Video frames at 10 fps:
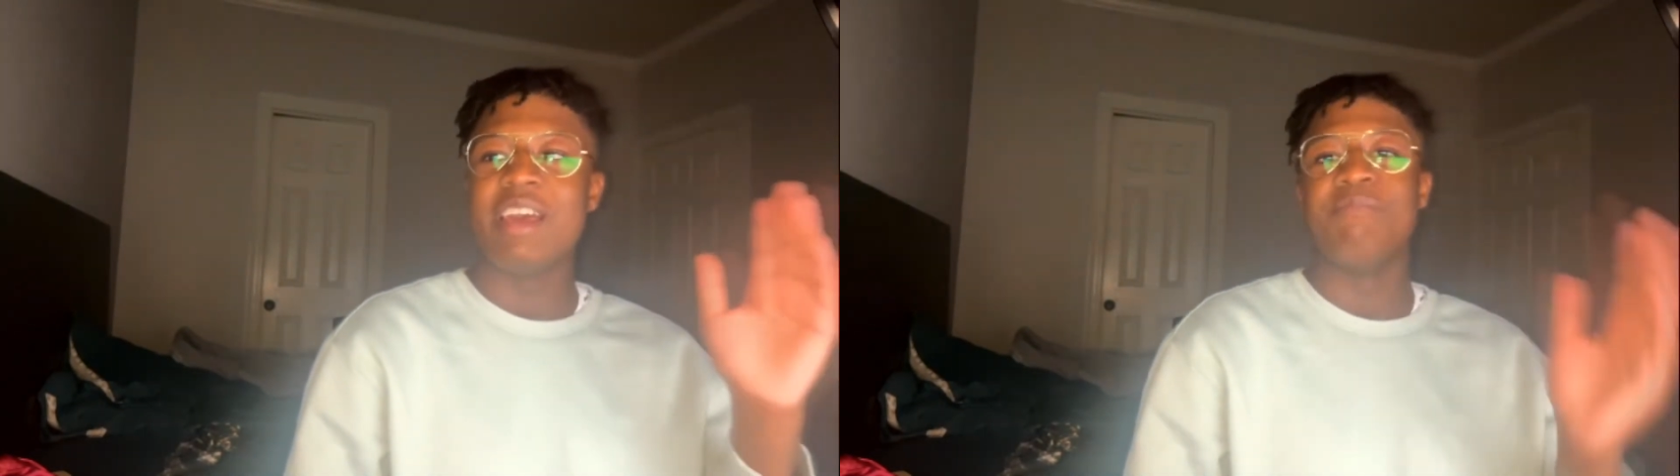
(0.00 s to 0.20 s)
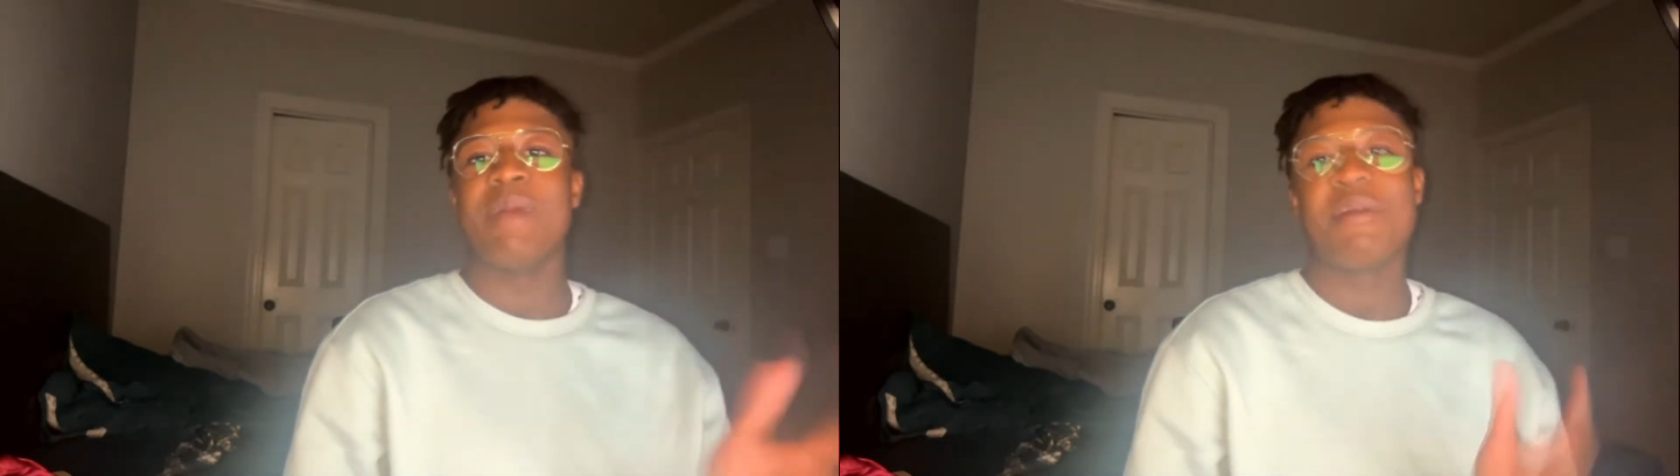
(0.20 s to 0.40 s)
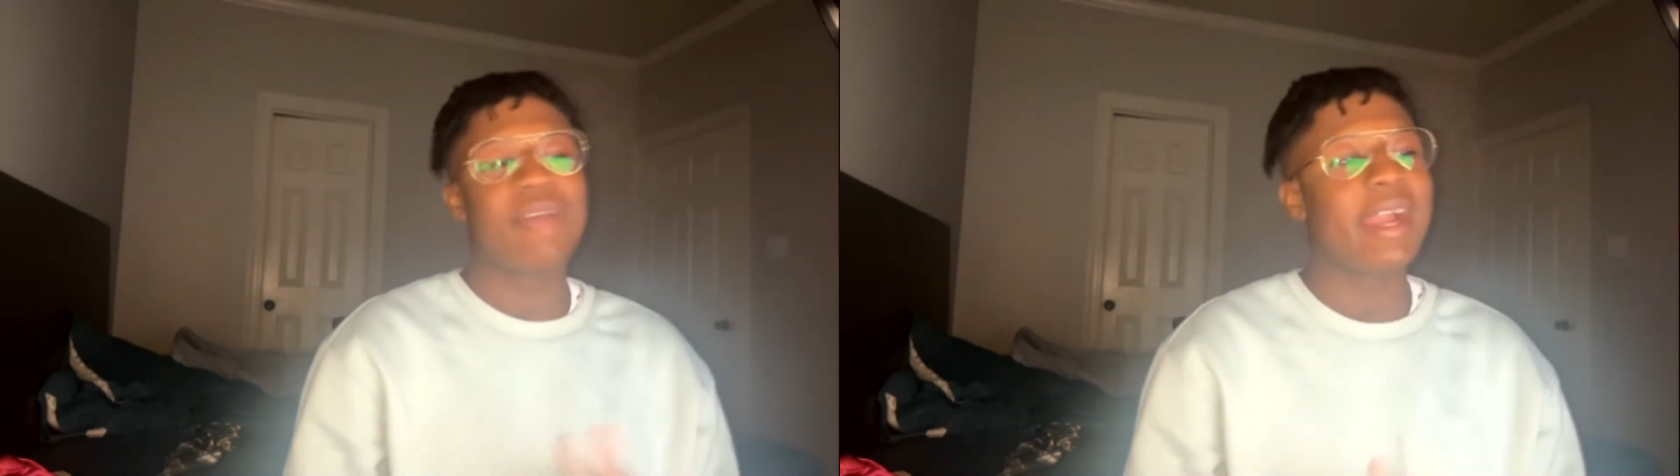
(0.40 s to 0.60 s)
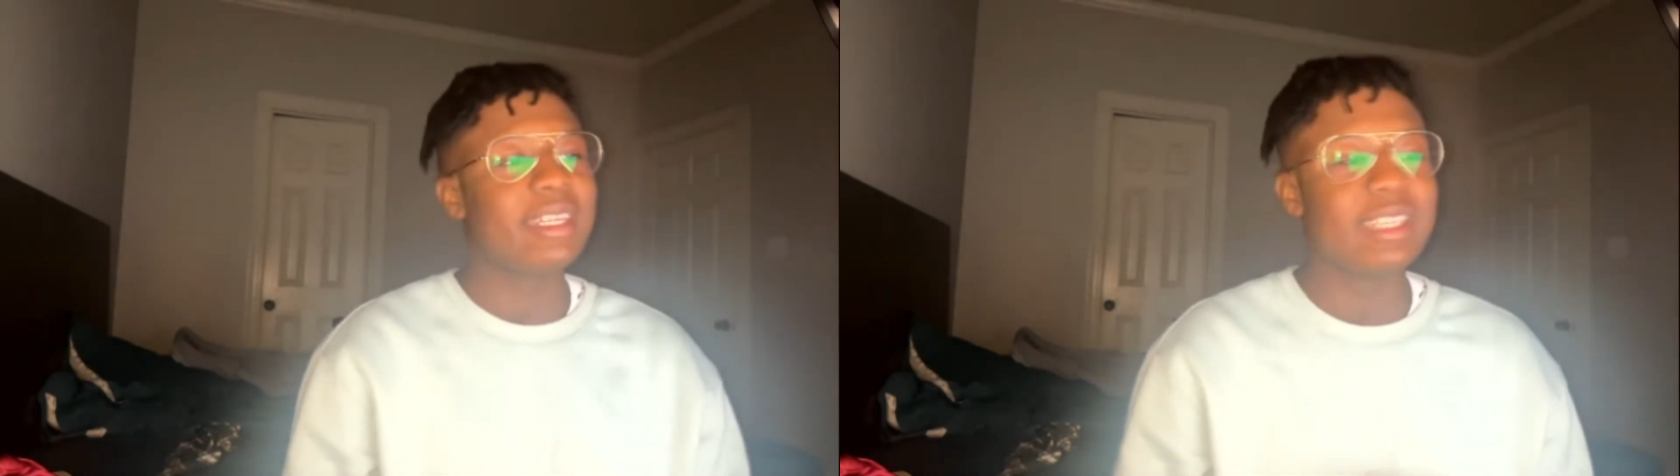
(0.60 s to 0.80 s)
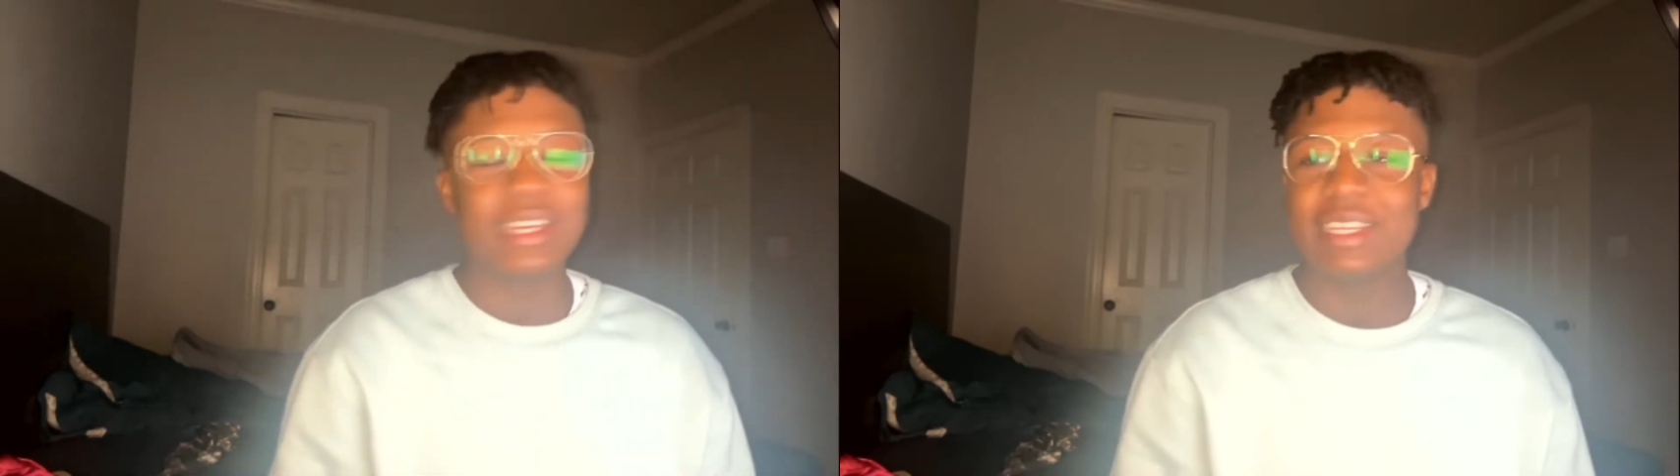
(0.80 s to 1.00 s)
If Matt
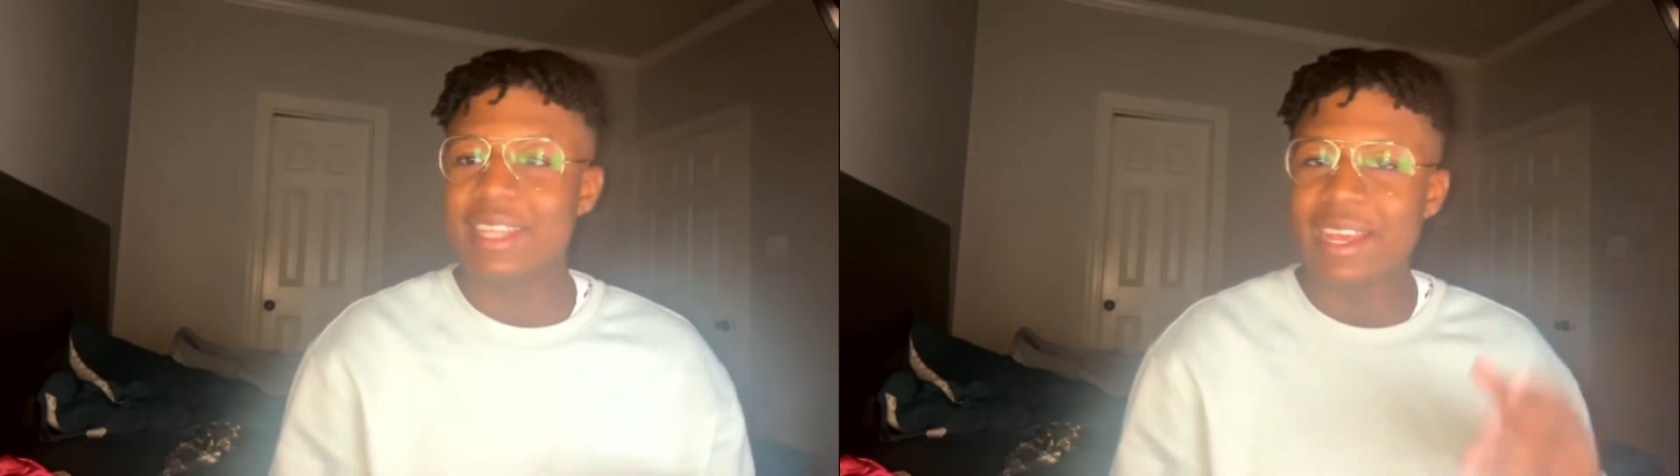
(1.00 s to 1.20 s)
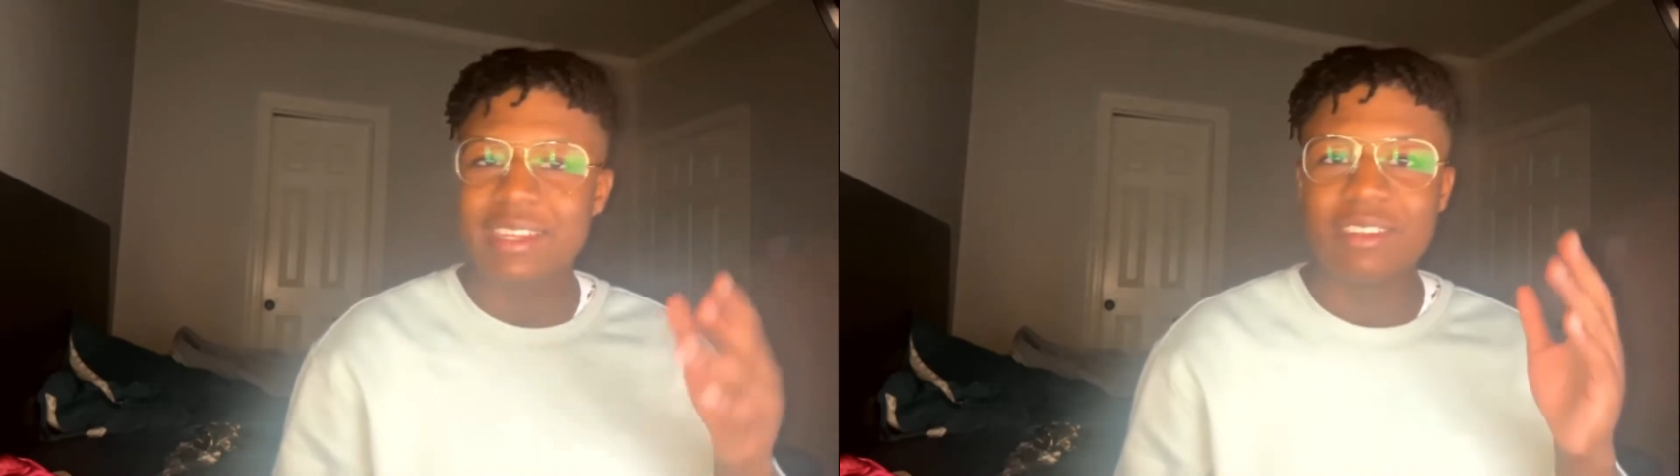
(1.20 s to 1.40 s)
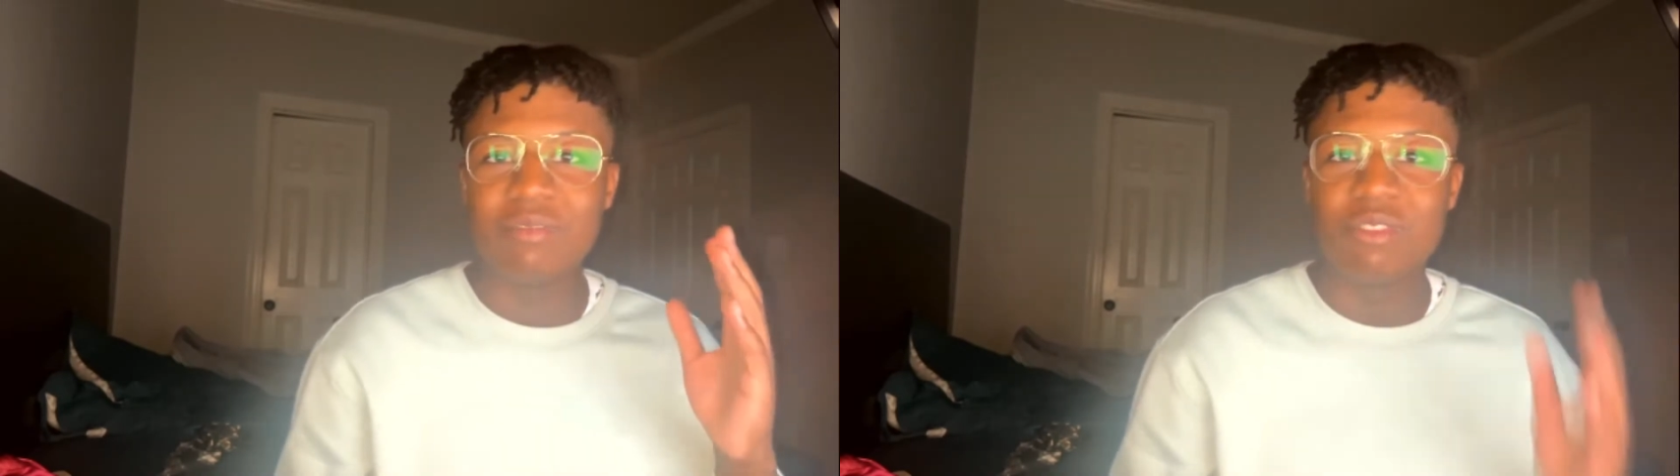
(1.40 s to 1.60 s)
Vian didn't hit that